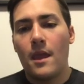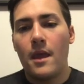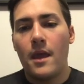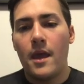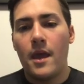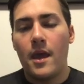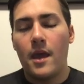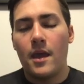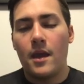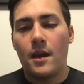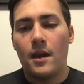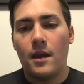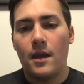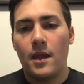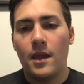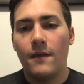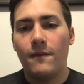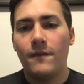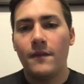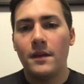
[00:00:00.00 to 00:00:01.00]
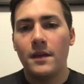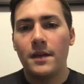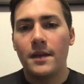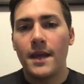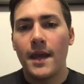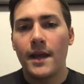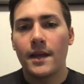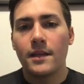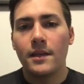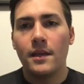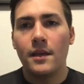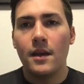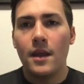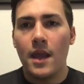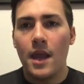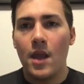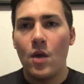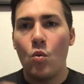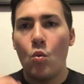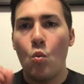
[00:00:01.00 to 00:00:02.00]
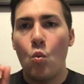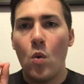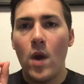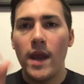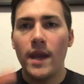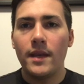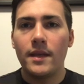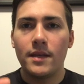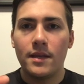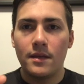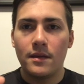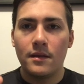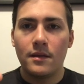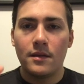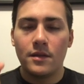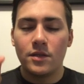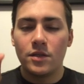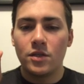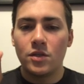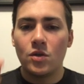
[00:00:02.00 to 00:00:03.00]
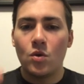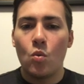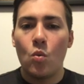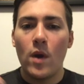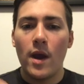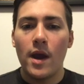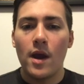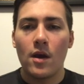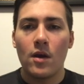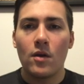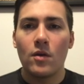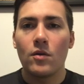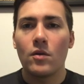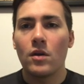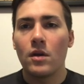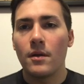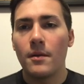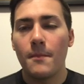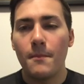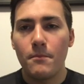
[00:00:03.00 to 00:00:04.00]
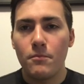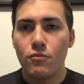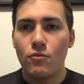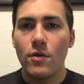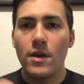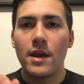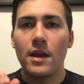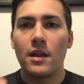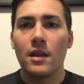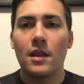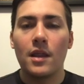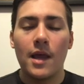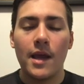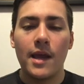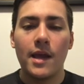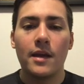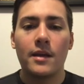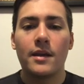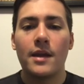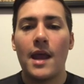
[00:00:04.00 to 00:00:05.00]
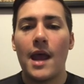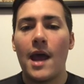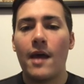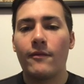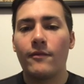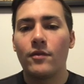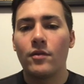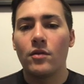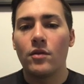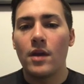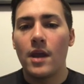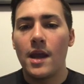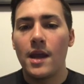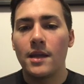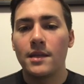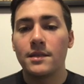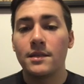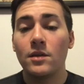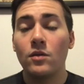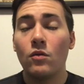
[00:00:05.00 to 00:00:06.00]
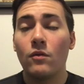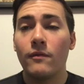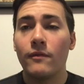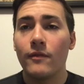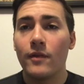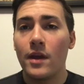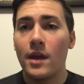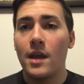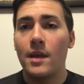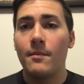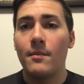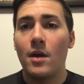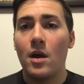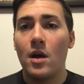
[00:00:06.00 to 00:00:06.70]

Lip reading: and if it detected a white square or a bright light after a single frame